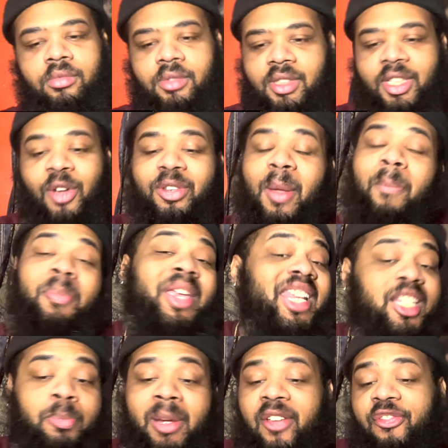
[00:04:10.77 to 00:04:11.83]
Yo, the beats
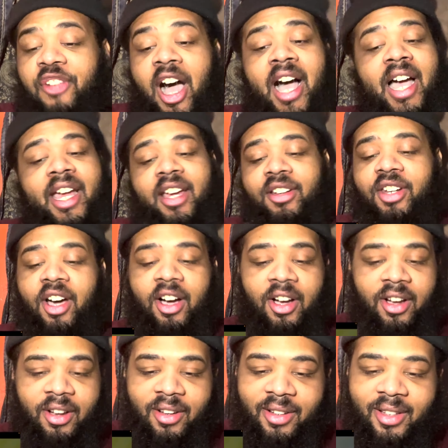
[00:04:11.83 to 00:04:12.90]
be fire,
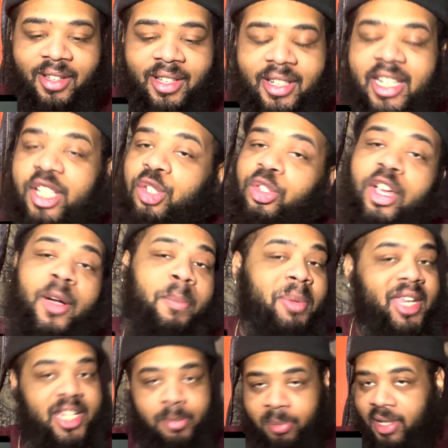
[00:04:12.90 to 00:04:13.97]
dog. These drill
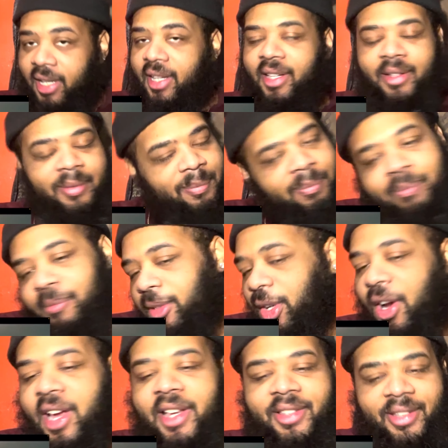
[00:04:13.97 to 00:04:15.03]
beats, bro,
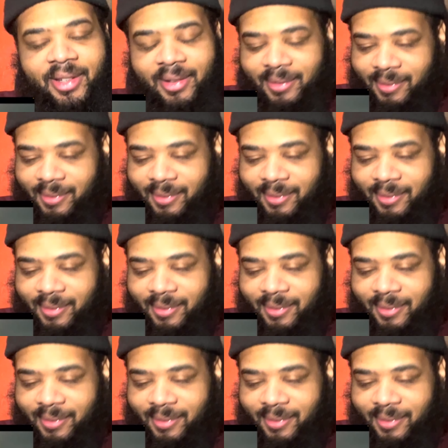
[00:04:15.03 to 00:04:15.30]
crazy.